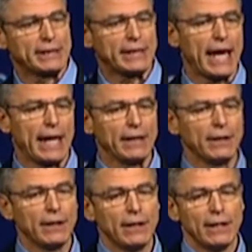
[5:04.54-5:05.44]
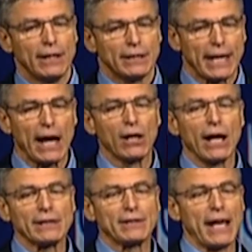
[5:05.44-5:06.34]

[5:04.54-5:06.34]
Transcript: said, tell us